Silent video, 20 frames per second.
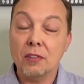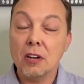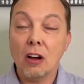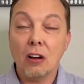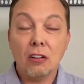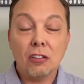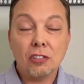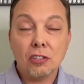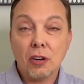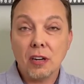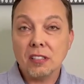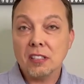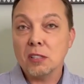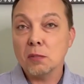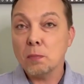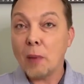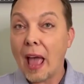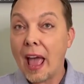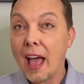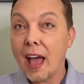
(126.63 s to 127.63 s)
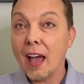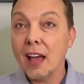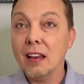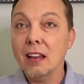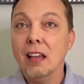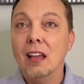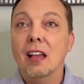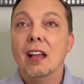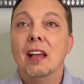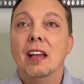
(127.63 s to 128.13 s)
Not all stress is bad,
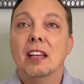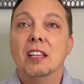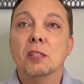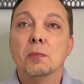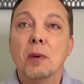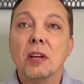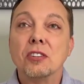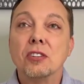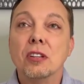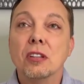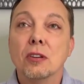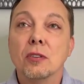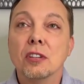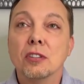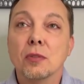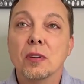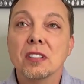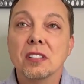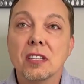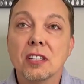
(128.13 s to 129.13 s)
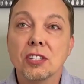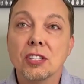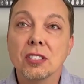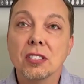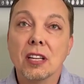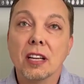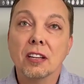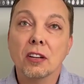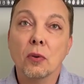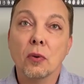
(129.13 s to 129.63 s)
especially during transitions
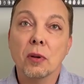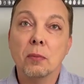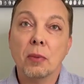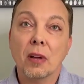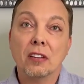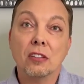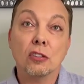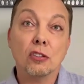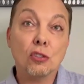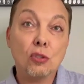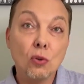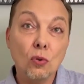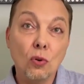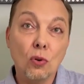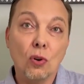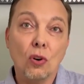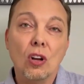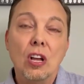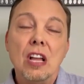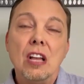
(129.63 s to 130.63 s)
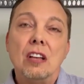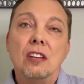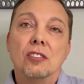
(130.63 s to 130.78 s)
like going back to school.